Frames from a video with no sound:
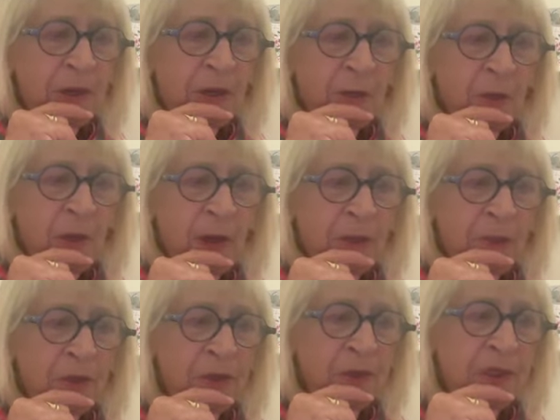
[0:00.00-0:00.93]
on one
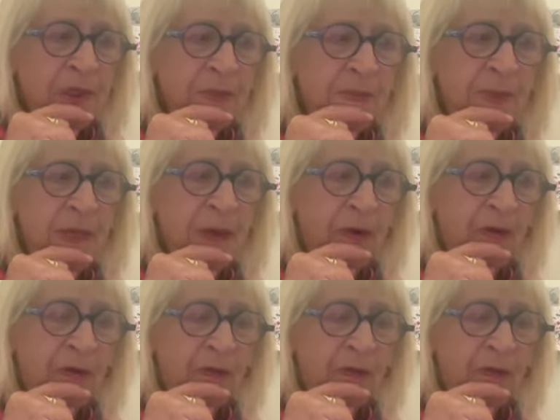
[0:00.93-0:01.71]
which is a spin-off